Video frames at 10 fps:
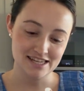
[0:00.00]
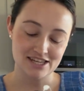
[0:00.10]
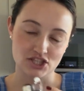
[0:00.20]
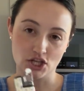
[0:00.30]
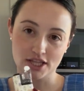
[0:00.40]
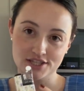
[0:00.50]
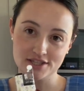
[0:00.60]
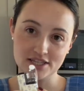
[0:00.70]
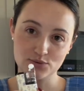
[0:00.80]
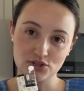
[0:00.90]
So
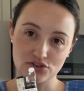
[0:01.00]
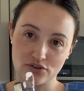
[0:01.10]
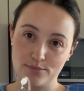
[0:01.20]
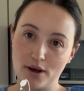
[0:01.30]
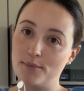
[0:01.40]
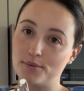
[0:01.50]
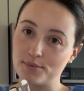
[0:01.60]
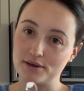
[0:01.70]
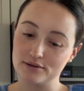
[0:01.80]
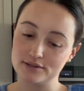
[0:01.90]
these ones are from Pump
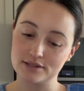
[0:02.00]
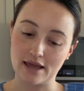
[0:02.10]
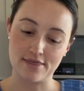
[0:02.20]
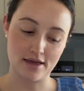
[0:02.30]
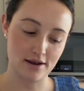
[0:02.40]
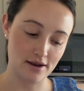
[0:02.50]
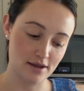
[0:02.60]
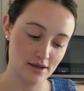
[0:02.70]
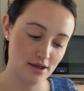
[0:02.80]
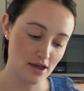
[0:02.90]
Peels, and then
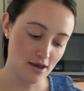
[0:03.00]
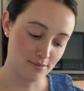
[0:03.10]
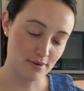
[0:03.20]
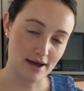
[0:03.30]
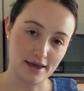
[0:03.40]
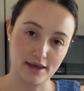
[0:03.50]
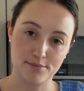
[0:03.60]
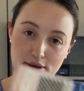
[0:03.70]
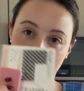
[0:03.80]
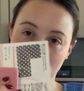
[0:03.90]
my
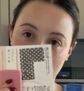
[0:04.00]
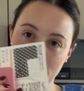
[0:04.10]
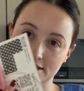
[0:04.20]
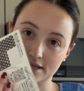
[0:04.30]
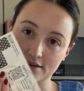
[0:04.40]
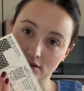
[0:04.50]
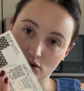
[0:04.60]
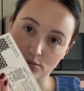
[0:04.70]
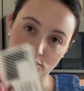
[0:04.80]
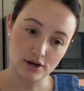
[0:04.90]
pink case and the little
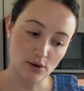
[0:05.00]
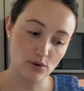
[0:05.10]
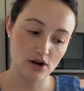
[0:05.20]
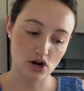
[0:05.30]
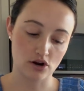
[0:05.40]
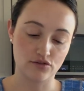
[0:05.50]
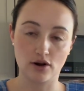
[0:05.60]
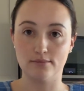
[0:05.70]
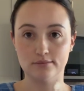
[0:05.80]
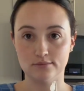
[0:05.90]
polka dot one are
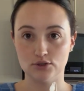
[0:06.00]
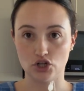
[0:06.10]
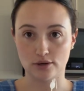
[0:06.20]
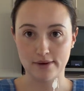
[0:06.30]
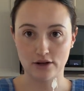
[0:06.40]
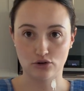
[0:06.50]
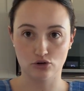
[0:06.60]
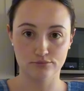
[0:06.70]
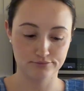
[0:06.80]
from Sugar Medical.